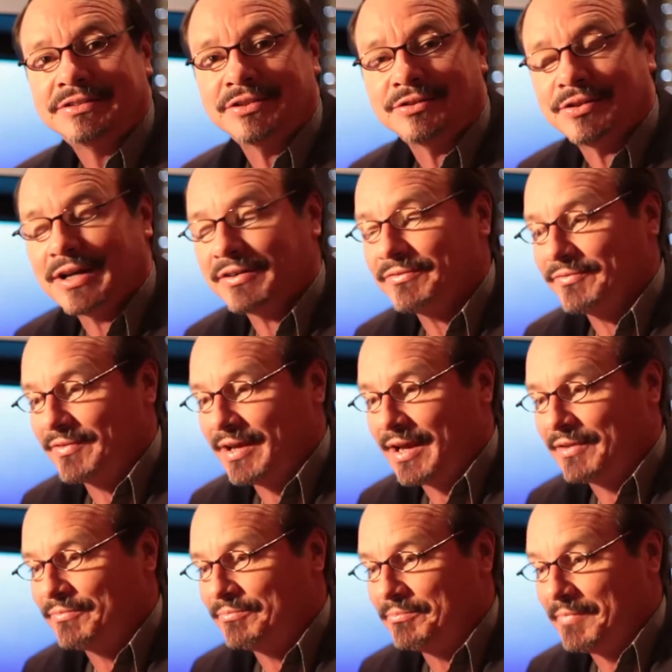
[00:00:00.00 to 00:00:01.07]
So
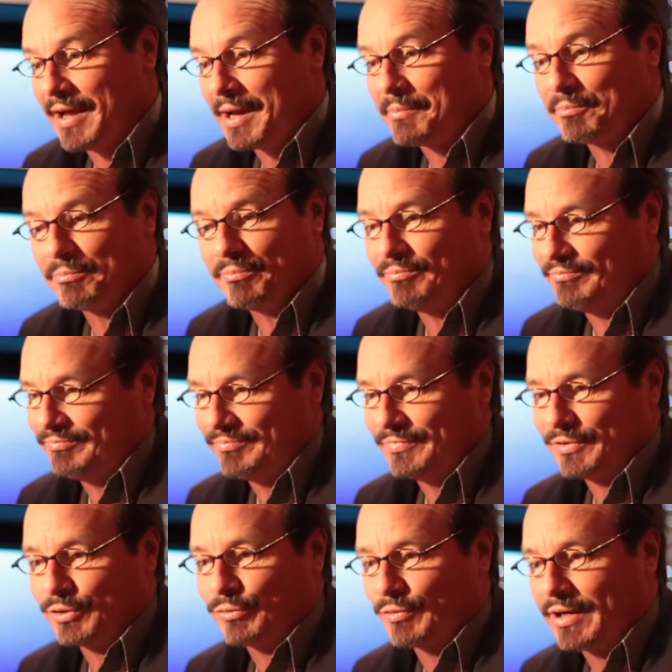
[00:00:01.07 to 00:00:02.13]
I'm
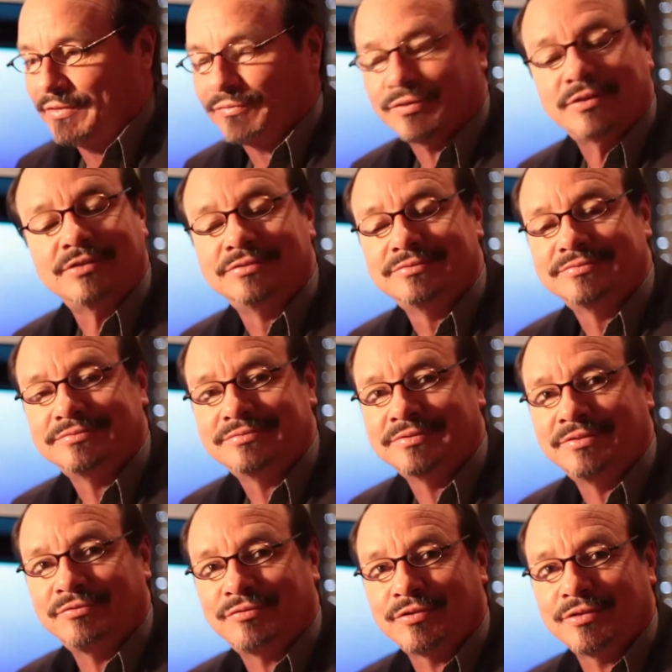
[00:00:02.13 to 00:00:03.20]
grateful
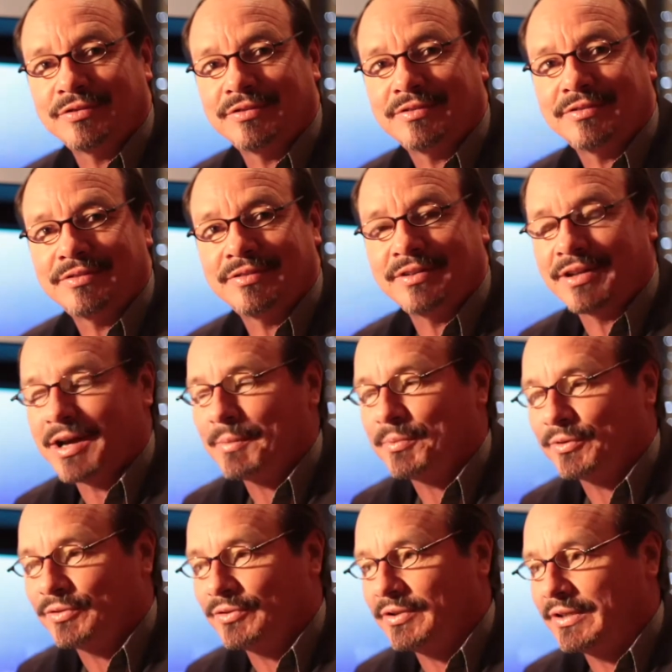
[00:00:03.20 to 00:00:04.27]
for the
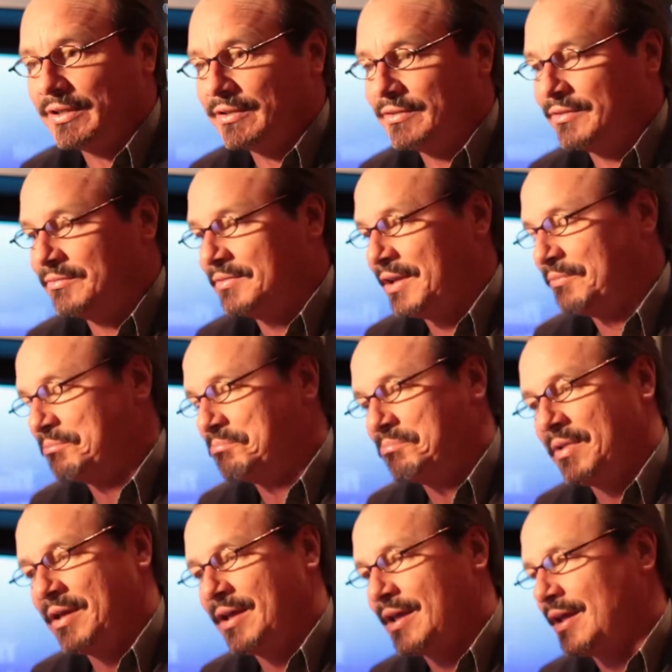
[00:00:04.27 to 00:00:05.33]
opportunity
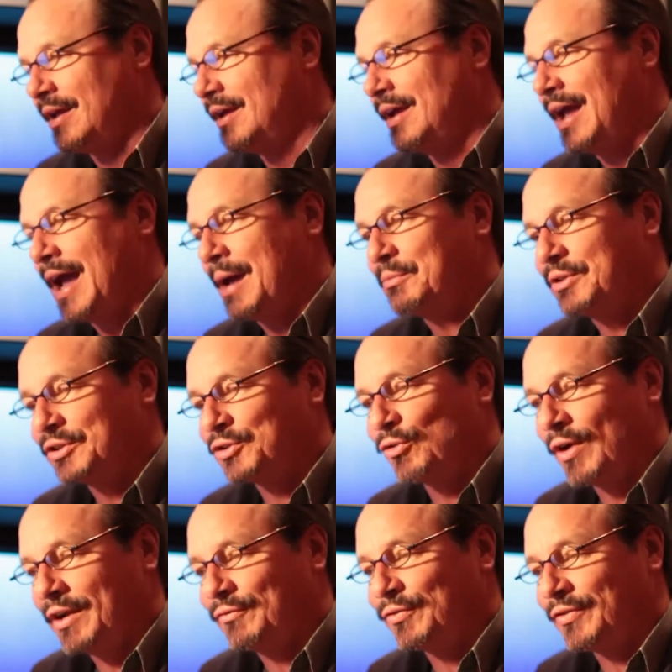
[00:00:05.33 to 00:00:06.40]
I'm just
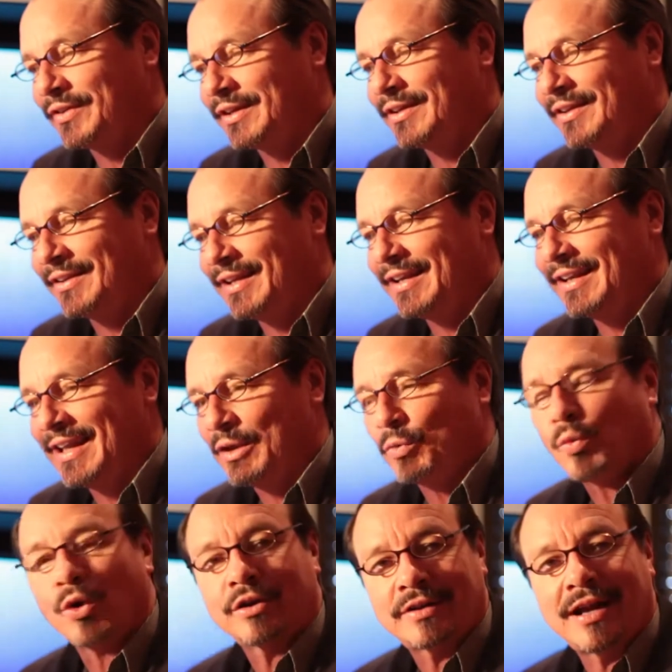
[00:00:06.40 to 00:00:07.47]
grateful that it
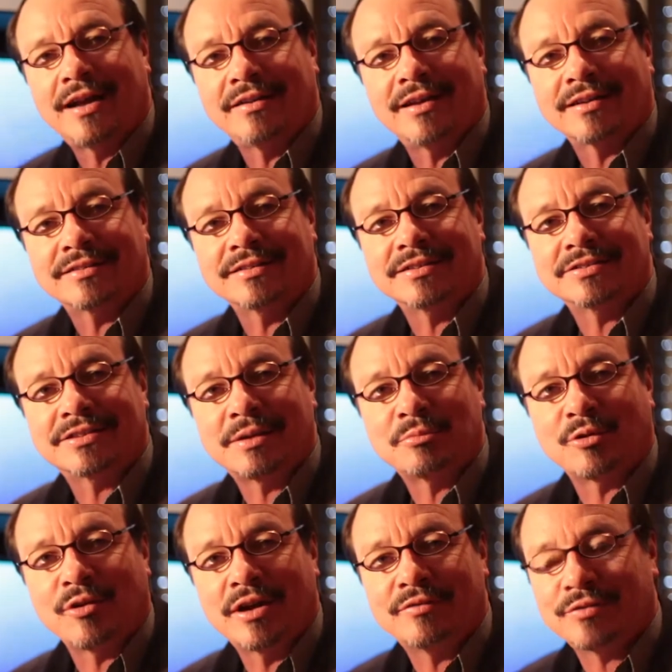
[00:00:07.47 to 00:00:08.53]
worked out like this.
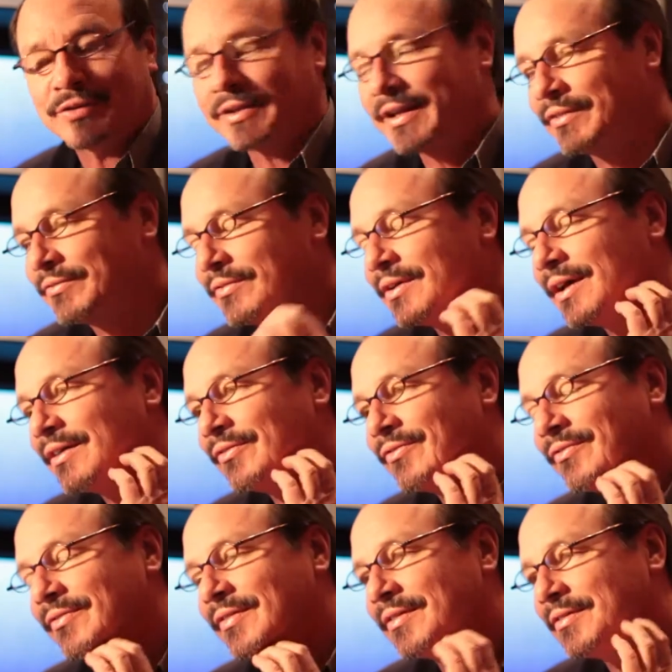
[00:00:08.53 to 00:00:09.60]
I'm grateful that
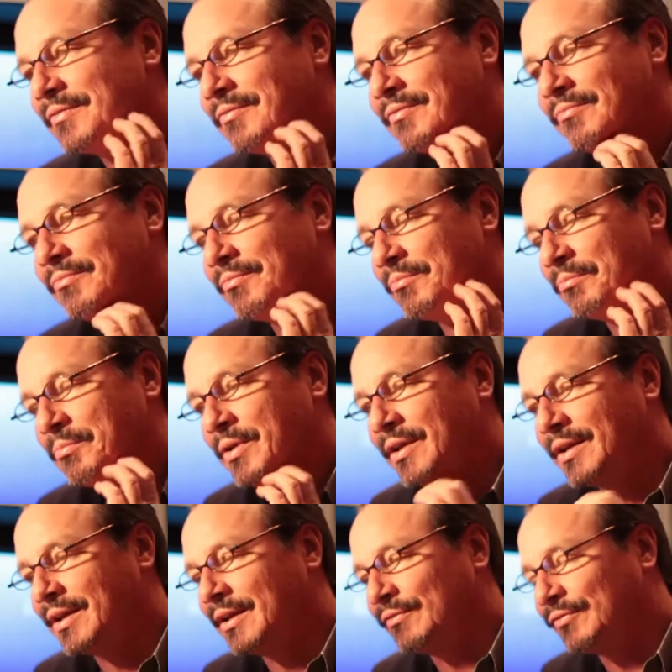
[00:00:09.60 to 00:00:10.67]
I've
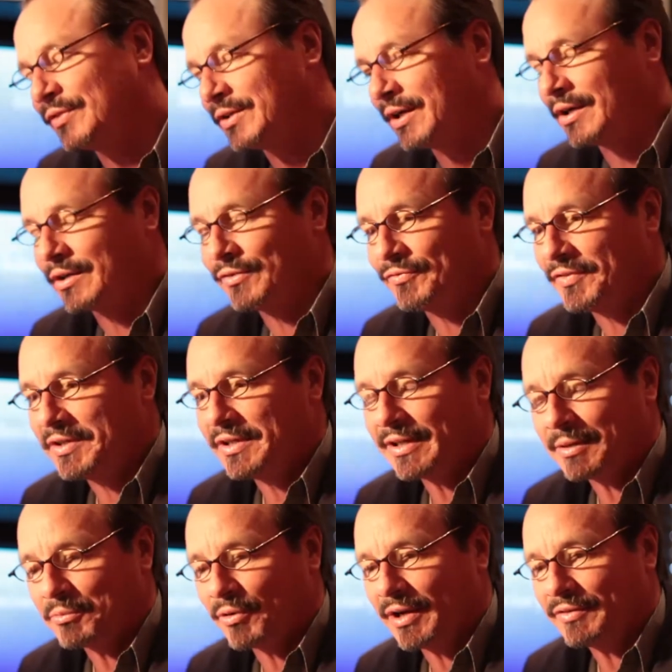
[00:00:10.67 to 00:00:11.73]
been in photography,
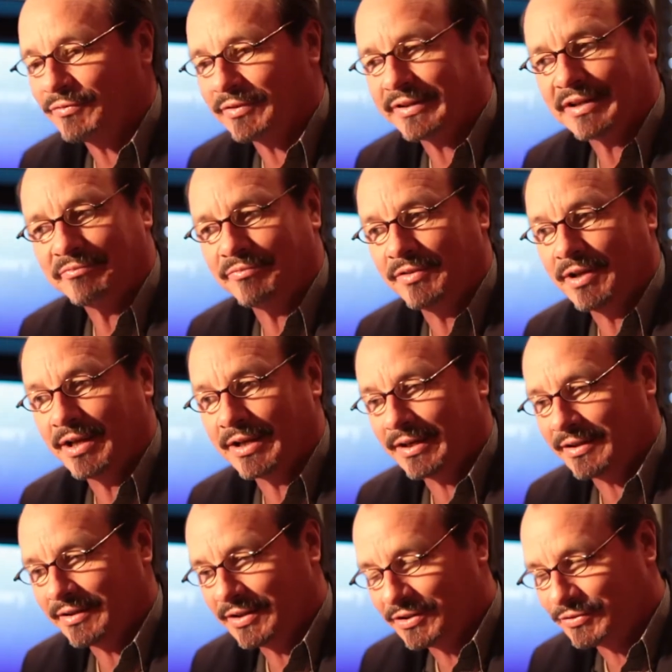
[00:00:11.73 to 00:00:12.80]
and I'm grateful that I've done
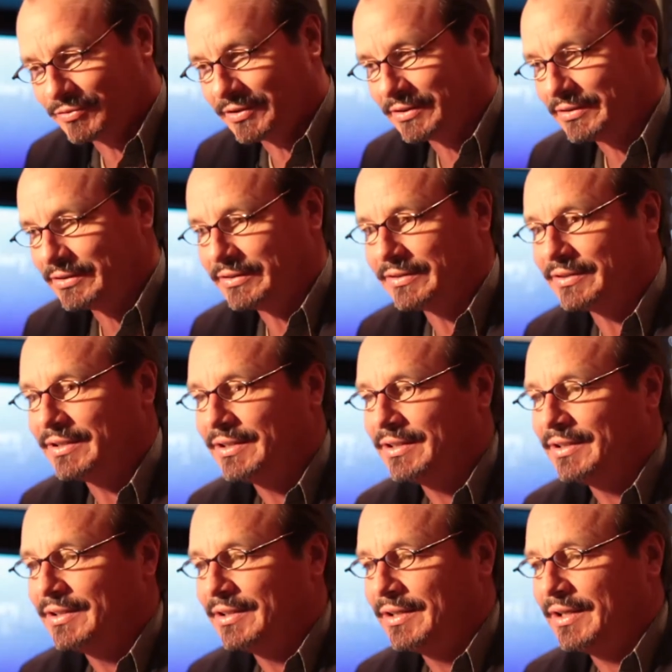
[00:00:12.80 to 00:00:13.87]
it in Israel, and
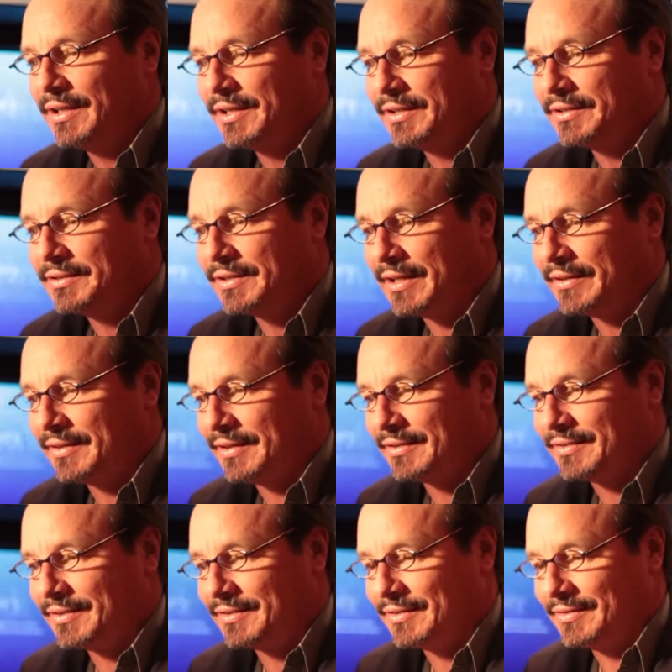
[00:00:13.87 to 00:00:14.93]
I
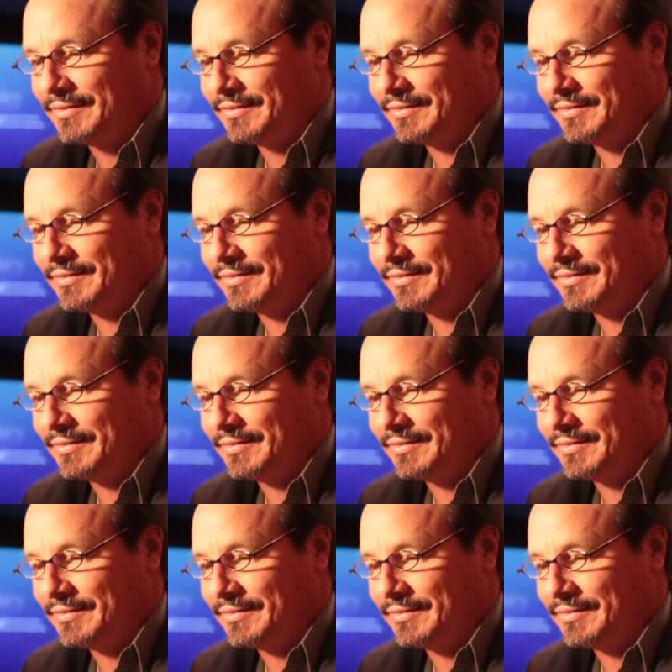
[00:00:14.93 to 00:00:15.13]
think that,